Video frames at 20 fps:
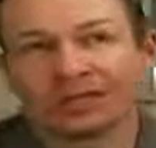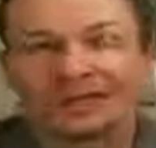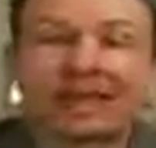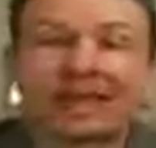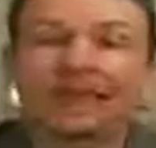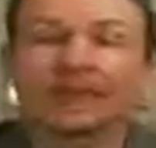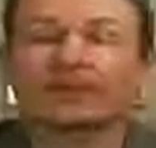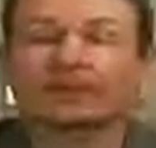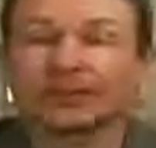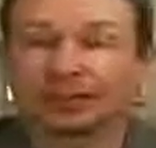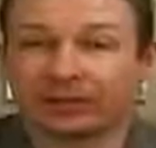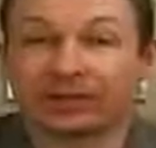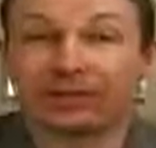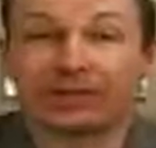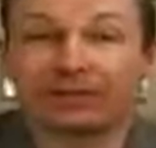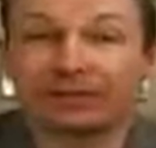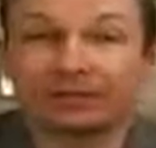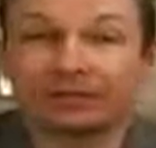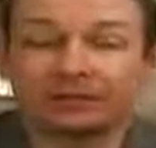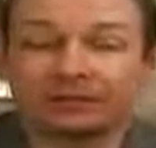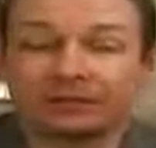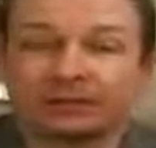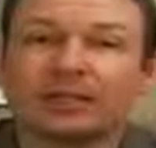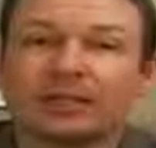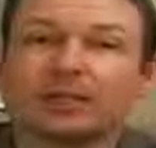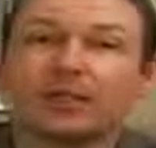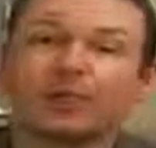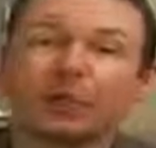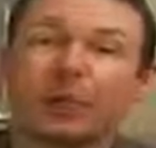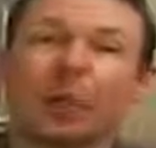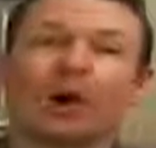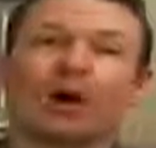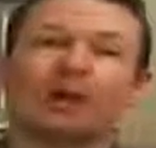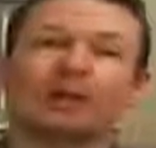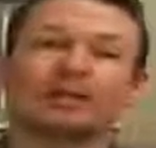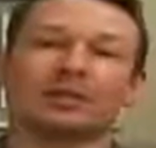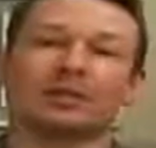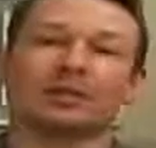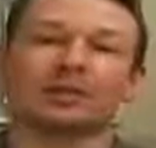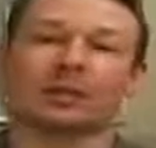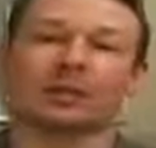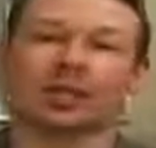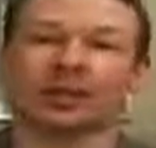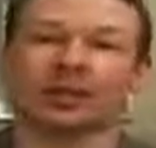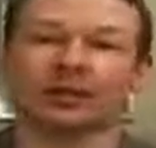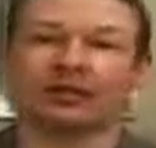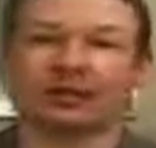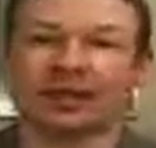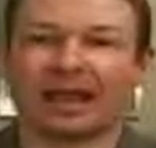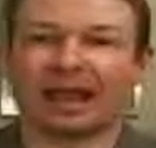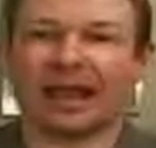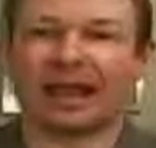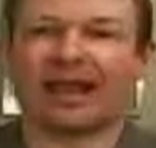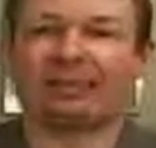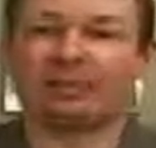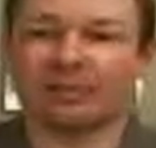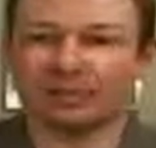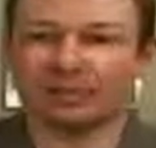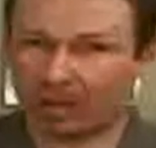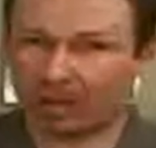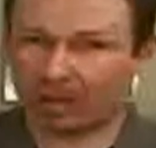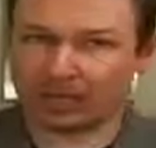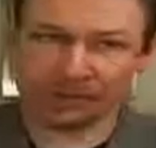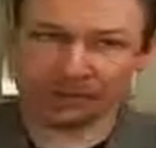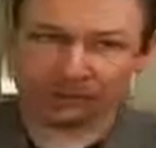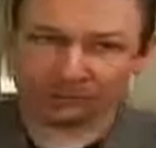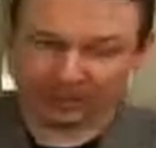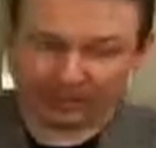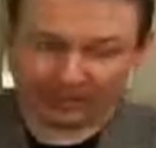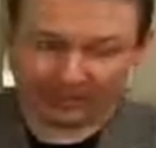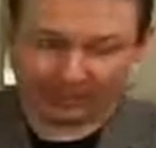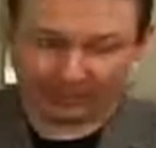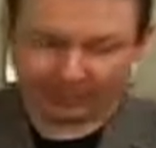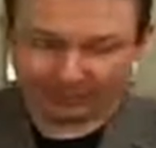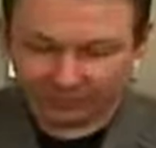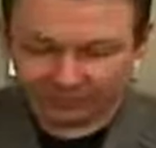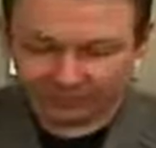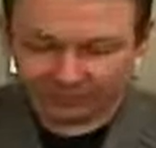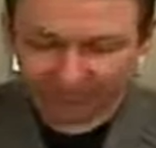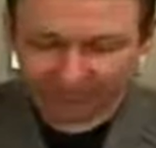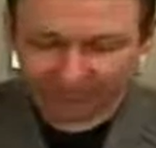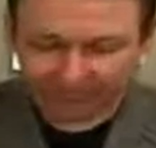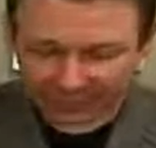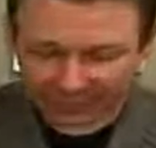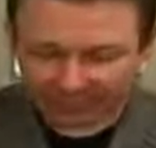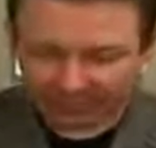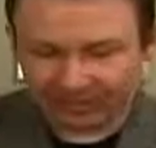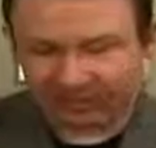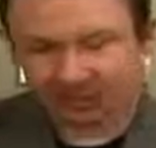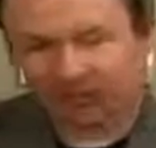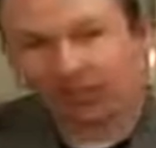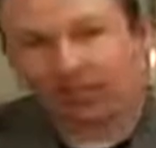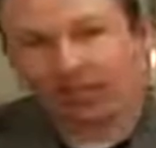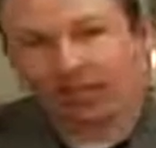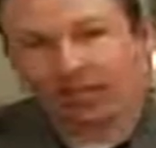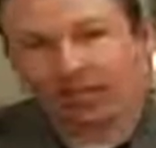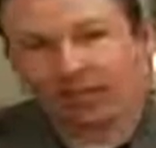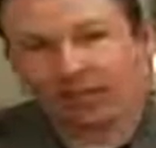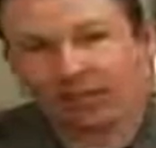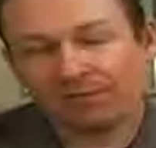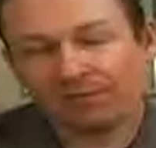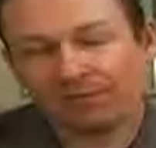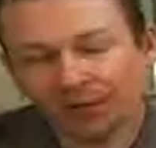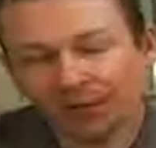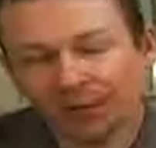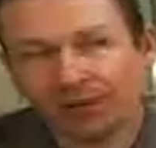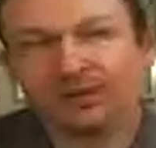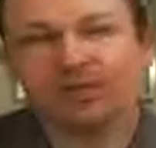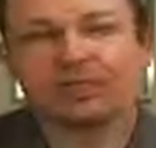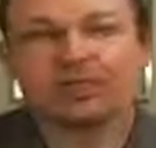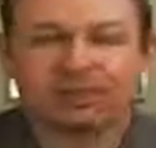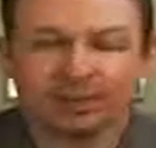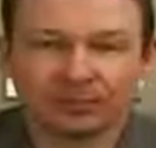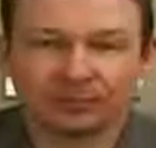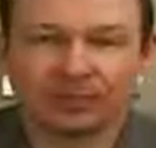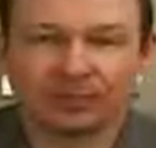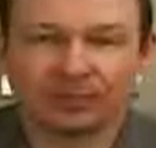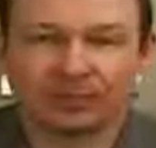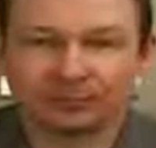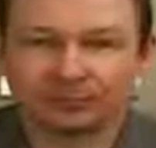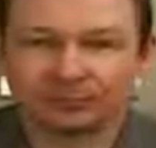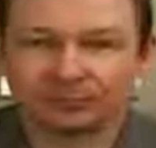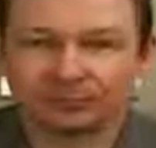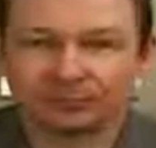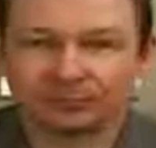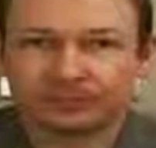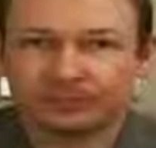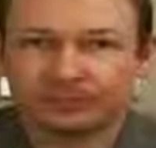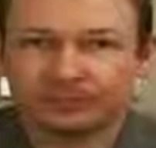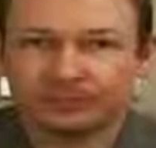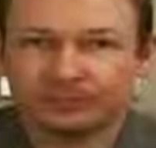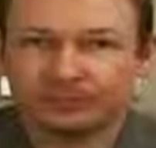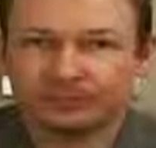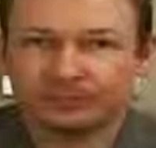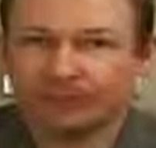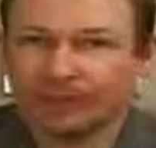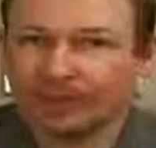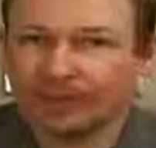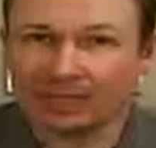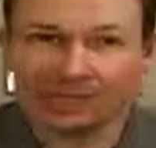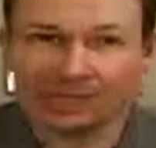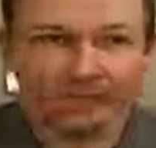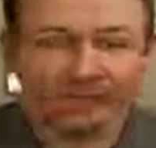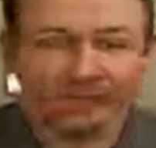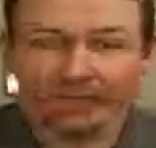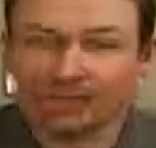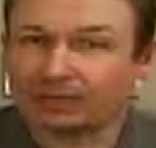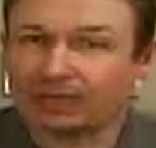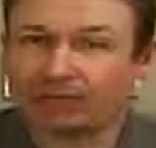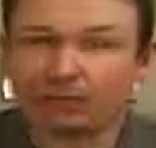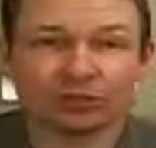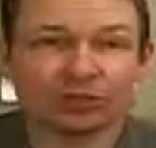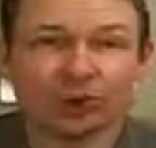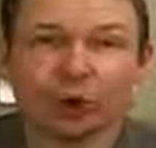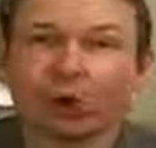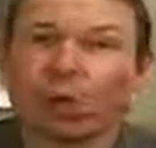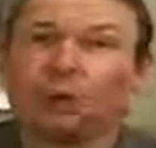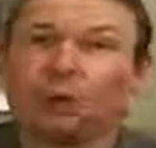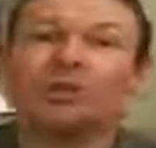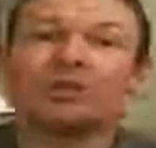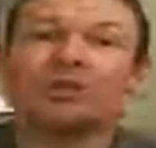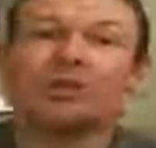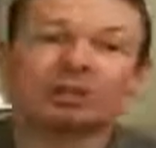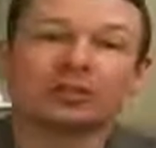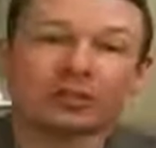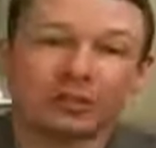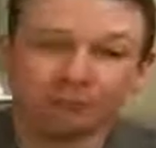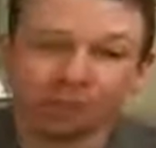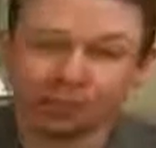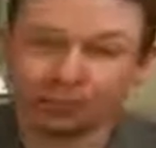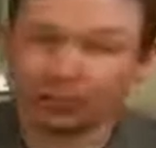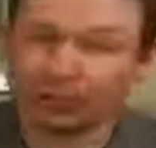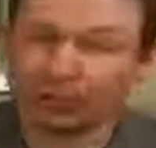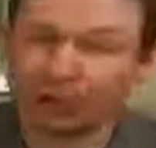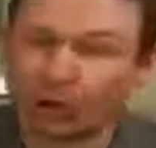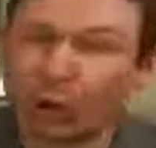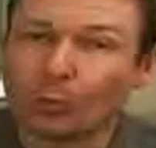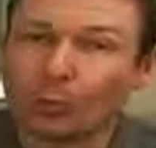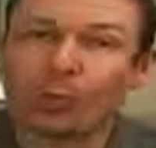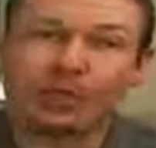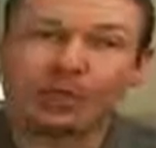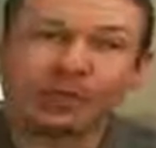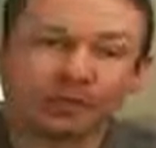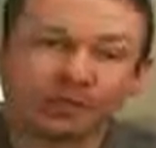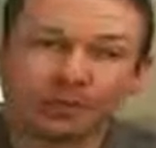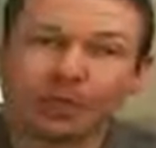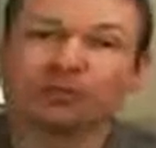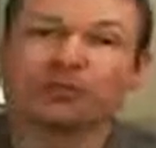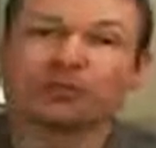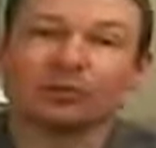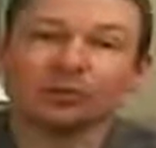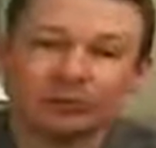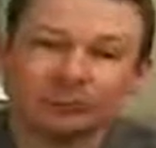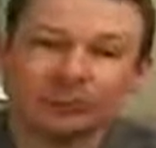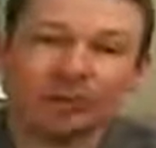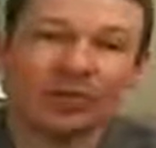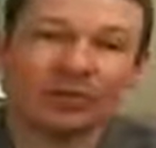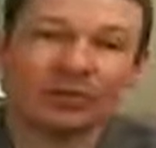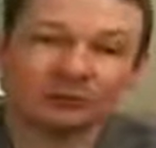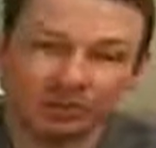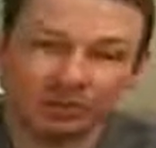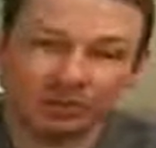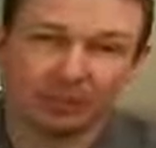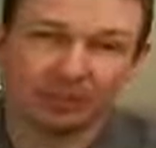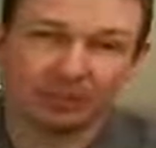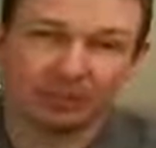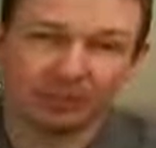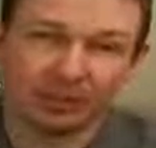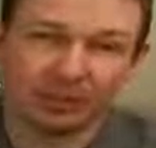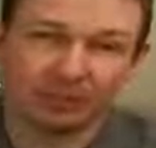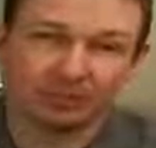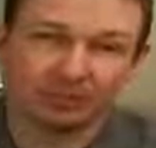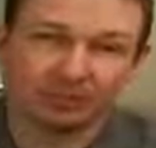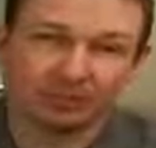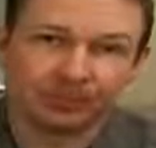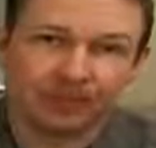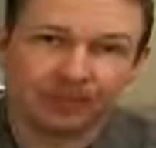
get everything that you want in your life and have an abundant life is very simple. And that is just open yourself to it. Open yourself to the possibility.